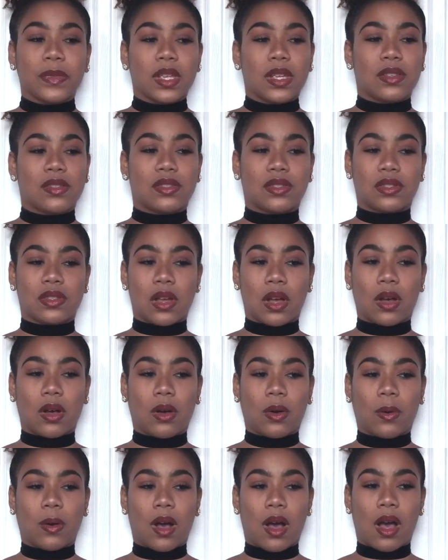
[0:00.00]

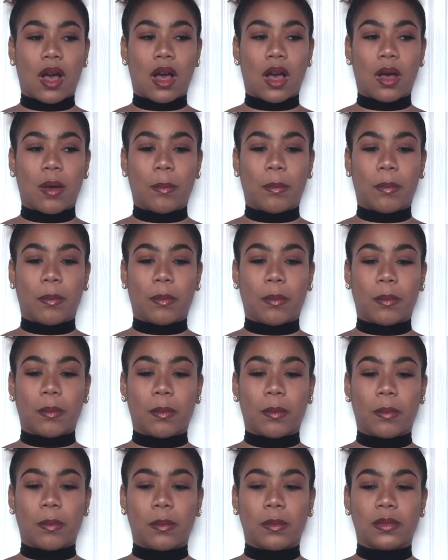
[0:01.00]
So
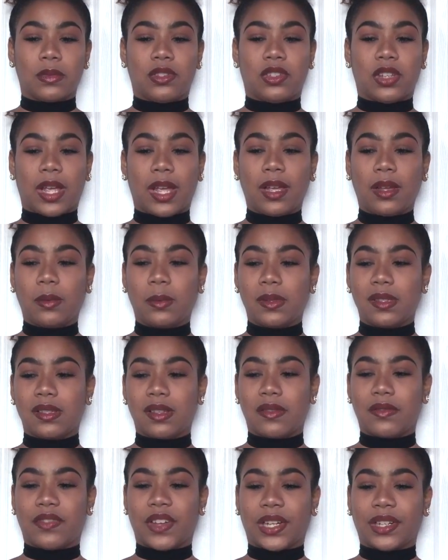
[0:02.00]
Jake was
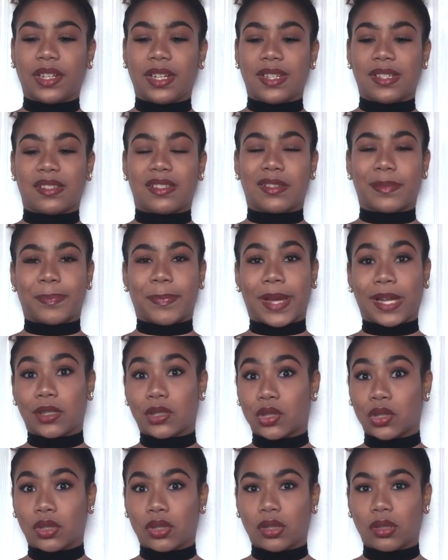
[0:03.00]
a very
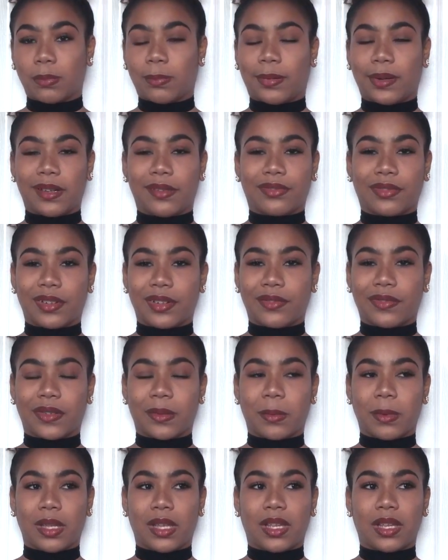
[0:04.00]
special boyfriend for
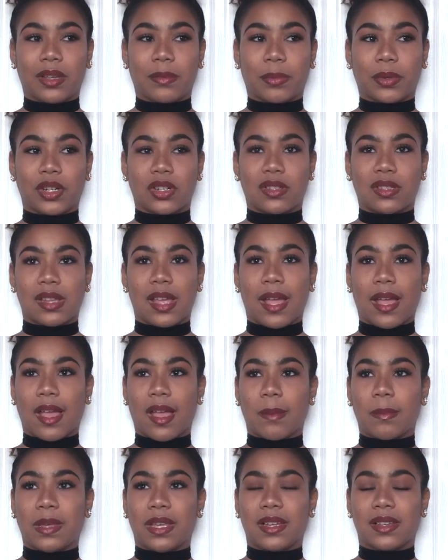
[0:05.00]
me per
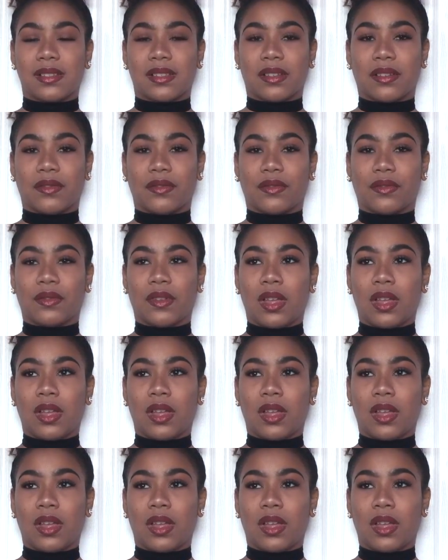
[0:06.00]
se because of